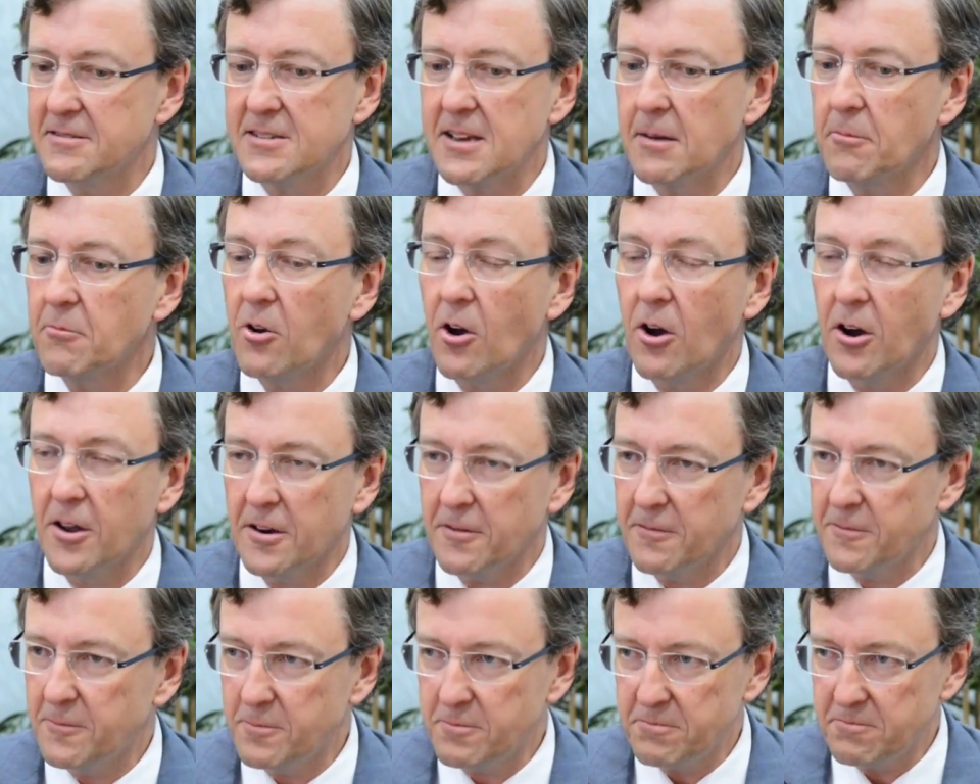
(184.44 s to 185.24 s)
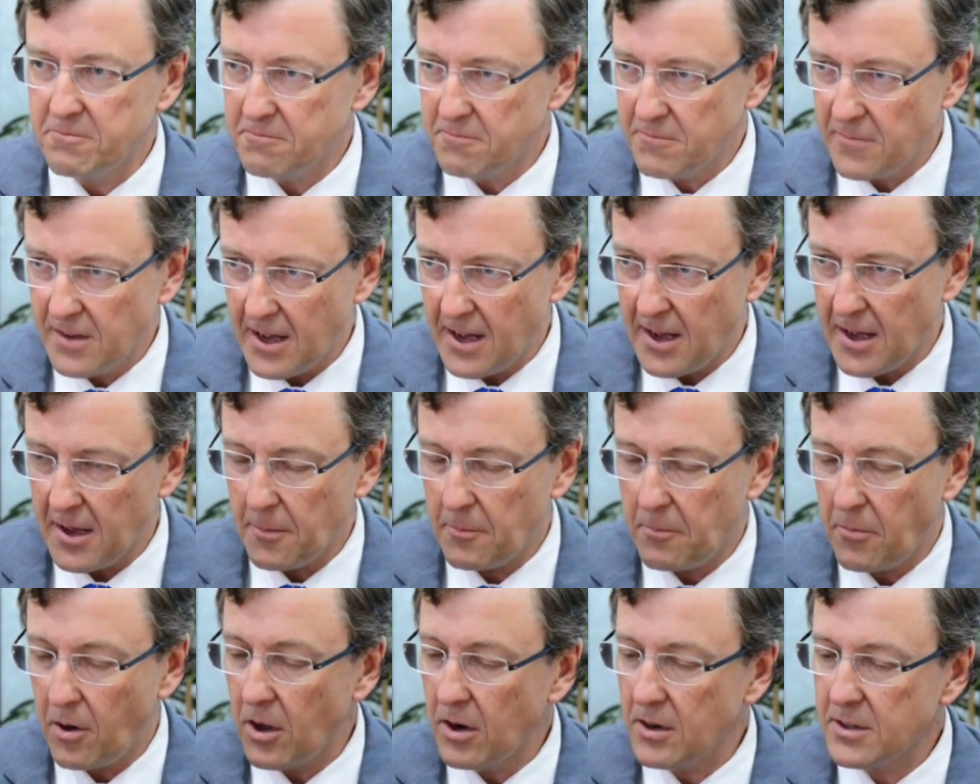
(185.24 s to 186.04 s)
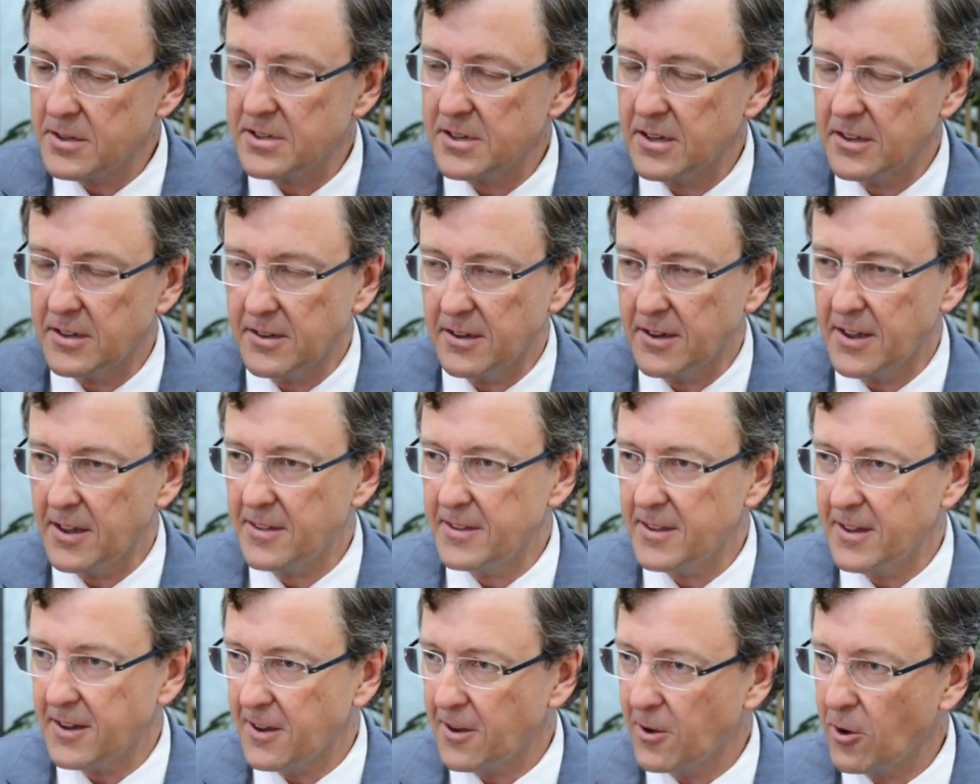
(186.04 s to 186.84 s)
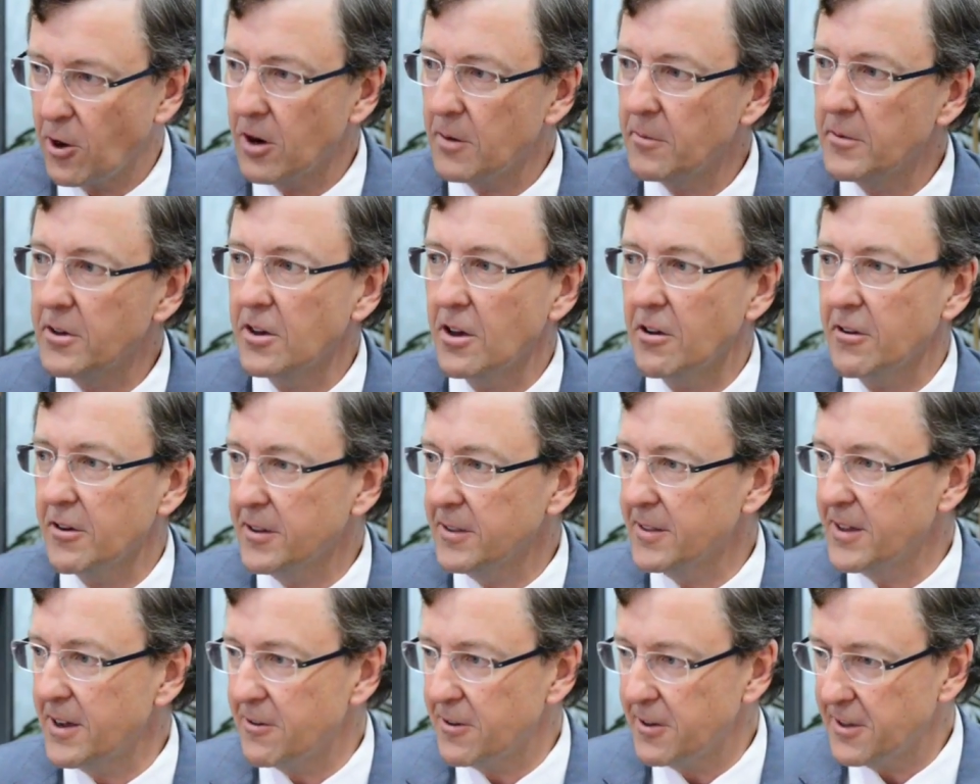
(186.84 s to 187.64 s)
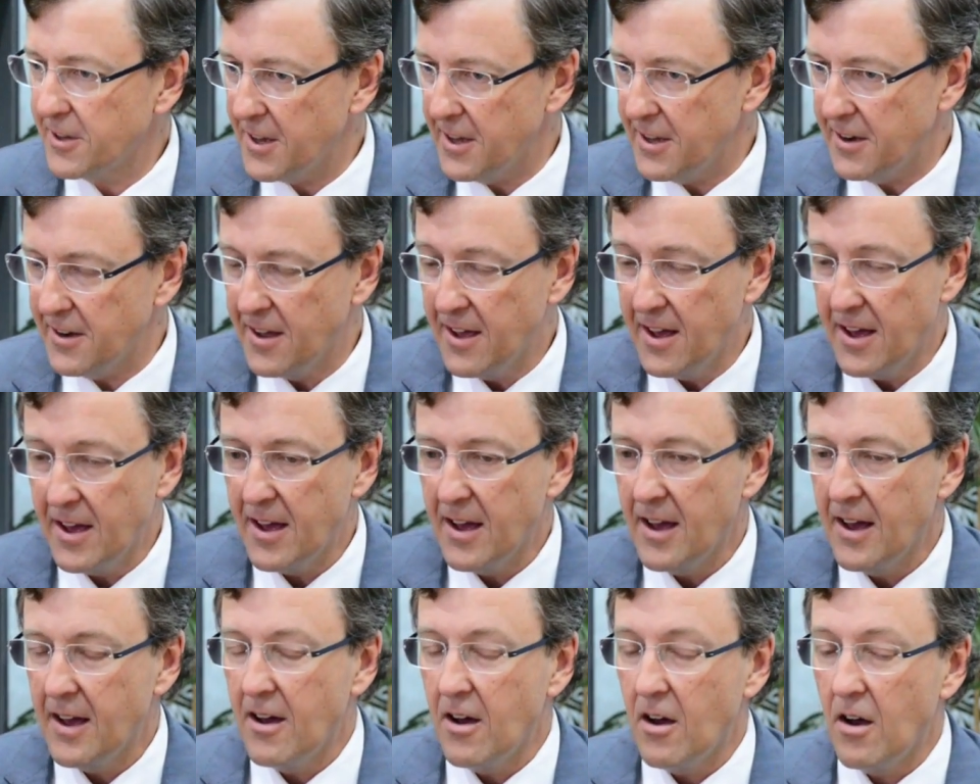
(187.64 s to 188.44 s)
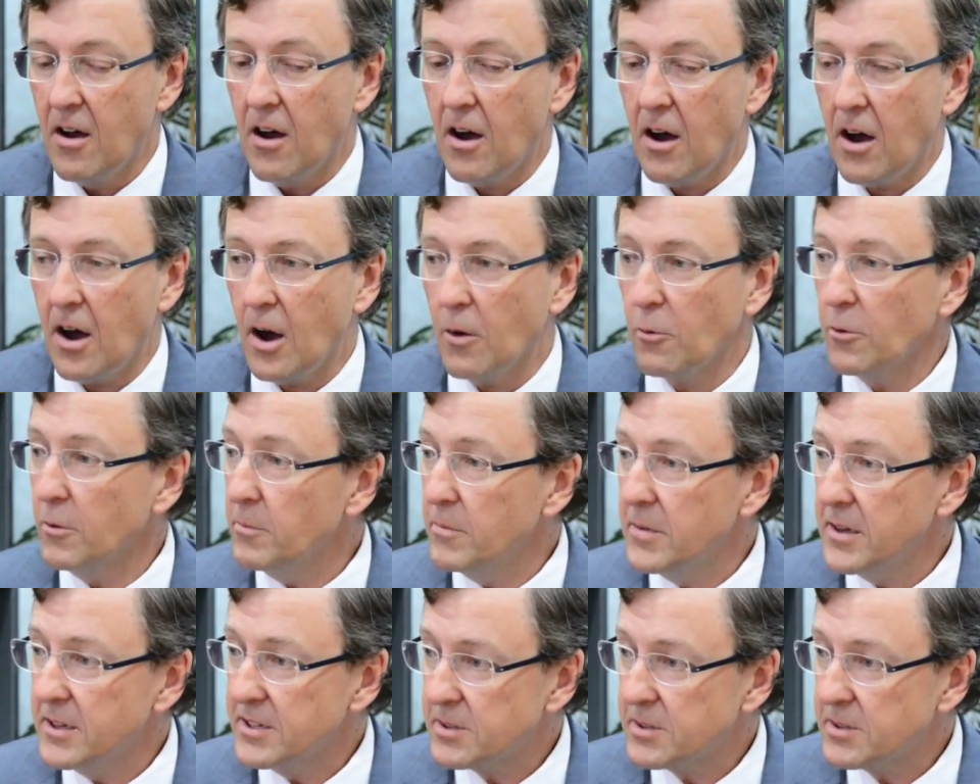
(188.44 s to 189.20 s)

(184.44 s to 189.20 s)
some kind of policy to get the economy going there again, I wouldn't be